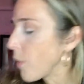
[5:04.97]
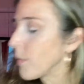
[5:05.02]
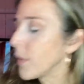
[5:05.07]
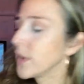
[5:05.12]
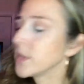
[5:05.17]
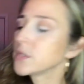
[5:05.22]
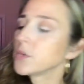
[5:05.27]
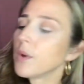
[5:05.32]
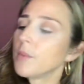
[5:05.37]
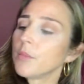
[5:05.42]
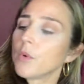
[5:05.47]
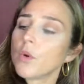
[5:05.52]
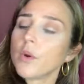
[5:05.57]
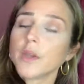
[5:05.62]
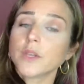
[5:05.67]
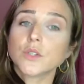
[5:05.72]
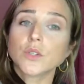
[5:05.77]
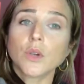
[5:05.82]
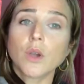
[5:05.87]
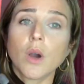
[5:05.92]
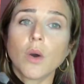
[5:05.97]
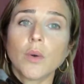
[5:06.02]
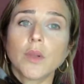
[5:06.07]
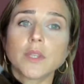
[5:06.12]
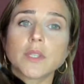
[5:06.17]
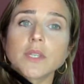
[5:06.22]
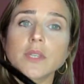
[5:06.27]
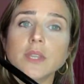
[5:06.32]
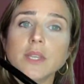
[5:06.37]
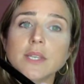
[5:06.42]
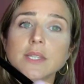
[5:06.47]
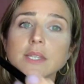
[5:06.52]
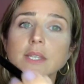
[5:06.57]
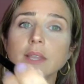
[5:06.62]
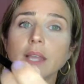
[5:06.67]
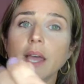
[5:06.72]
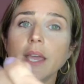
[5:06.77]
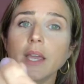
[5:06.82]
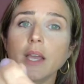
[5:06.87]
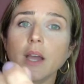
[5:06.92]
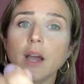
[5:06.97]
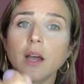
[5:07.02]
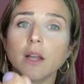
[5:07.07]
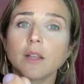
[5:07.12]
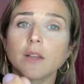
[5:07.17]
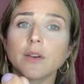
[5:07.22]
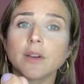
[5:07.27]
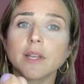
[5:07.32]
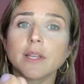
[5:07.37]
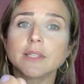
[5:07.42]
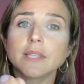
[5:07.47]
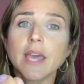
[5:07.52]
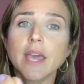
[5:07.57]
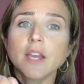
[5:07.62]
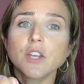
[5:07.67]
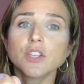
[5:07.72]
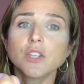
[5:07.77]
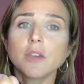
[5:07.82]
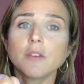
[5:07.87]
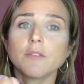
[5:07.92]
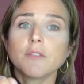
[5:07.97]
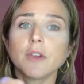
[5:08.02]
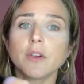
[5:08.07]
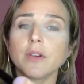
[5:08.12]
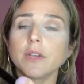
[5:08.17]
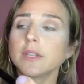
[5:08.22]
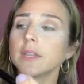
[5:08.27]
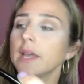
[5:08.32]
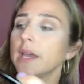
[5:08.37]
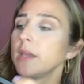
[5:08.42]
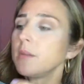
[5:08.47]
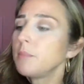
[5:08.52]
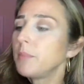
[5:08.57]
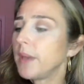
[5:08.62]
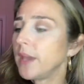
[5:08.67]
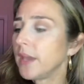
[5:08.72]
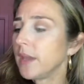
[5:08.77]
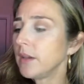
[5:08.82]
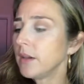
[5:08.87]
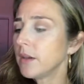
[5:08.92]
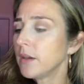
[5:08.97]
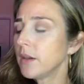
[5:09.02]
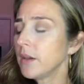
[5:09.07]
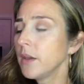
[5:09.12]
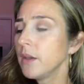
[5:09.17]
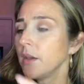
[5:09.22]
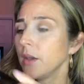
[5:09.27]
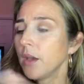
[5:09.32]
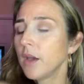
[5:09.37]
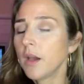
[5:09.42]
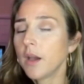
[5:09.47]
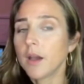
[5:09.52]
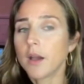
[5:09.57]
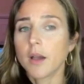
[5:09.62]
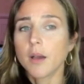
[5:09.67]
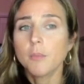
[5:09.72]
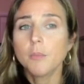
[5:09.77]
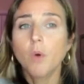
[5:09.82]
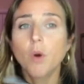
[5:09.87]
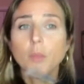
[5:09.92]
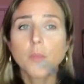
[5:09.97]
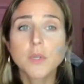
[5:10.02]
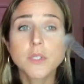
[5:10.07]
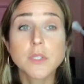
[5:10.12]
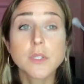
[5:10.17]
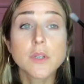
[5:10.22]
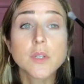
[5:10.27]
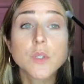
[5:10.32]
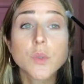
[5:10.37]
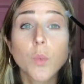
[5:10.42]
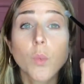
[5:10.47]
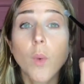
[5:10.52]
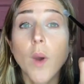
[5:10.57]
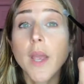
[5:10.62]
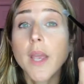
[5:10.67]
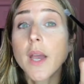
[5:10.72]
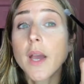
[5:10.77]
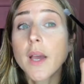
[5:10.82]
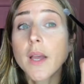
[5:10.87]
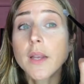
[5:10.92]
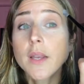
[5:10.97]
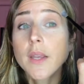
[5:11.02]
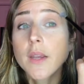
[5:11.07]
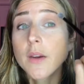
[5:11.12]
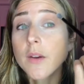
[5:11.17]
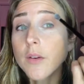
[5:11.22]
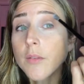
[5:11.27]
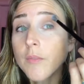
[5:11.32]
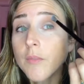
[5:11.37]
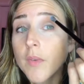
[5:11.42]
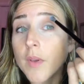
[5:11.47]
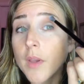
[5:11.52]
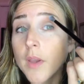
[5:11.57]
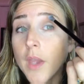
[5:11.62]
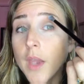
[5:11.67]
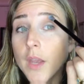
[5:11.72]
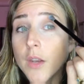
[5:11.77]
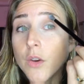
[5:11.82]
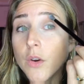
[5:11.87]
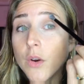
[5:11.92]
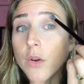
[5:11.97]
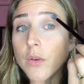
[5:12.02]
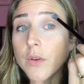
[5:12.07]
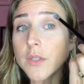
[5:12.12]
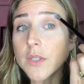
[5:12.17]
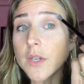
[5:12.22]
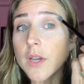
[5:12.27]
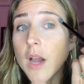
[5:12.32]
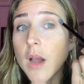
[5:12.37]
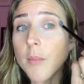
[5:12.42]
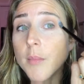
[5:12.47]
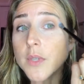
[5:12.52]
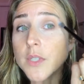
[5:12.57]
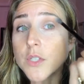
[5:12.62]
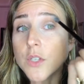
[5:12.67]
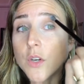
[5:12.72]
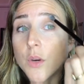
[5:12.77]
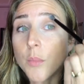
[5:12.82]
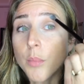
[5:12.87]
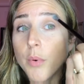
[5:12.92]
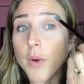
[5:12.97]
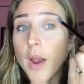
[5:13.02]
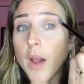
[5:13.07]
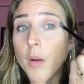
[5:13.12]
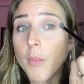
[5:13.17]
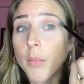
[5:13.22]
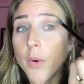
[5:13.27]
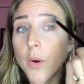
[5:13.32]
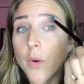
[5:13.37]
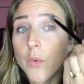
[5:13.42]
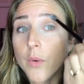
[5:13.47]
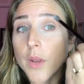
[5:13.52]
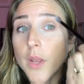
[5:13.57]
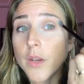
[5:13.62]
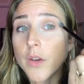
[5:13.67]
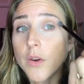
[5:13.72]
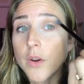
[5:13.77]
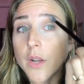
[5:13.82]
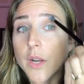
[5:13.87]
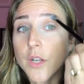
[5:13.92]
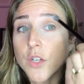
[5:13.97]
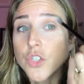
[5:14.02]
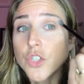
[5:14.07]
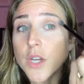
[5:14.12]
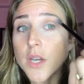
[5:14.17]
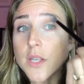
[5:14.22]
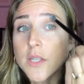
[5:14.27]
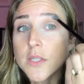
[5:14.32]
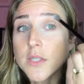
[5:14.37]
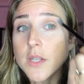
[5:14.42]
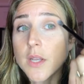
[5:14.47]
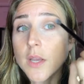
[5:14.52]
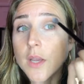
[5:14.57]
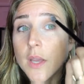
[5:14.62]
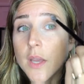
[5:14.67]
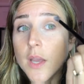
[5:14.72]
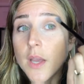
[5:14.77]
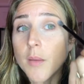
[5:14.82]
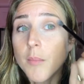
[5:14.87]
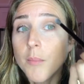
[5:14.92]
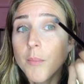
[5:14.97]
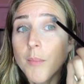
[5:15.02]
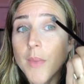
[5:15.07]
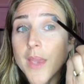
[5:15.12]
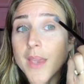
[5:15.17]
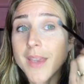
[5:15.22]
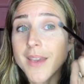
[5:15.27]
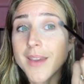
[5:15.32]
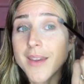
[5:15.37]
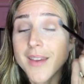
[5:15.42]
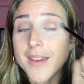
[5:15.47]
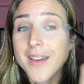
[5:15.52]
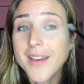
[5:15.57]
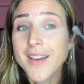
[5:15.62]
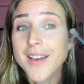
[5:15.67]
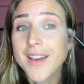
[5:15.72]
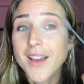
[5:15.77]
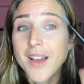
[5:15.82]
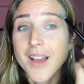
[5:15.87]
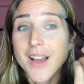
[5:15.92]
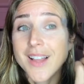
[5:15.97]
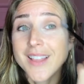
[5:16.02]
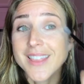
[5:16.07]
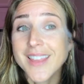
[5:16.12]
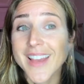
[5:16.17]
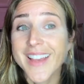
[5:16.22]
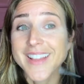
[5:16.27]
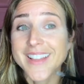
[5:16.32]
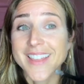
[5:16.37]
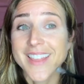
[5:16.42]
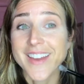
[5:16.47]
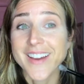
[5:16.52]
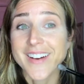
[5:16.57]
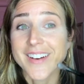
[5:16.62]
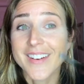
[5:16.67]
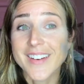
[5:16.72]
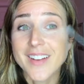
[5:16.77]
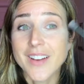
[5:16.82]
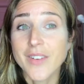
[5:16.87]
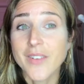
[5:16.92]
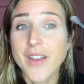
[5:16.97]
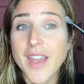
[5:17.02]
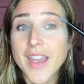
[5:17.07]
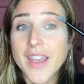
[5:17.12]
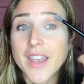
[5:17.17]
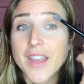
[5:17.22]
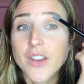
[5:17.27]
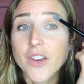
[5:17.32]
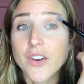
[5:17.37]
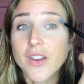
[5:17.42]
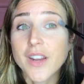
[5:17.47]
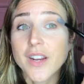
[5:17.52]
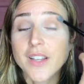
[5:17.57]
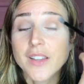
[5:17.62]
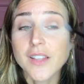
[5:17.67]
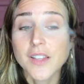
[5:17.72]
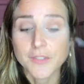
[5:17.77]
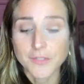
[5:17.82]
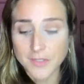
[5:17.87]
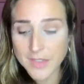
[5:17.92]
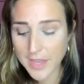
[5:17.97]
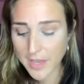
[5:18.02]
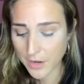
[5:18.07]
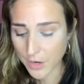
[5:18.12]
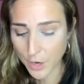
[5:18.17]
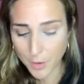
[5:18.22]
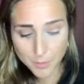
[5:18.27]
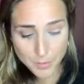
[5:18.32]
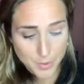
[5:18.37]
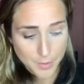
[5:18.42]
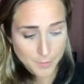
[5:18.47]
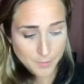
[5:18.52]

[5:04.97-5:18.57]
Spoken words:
So I'm going to go into this light color. It's actually a very light pink. Almost looks white on here. And you're going to come into your brow bone and you're going to just make it light there, okay? And you're going to lift that up.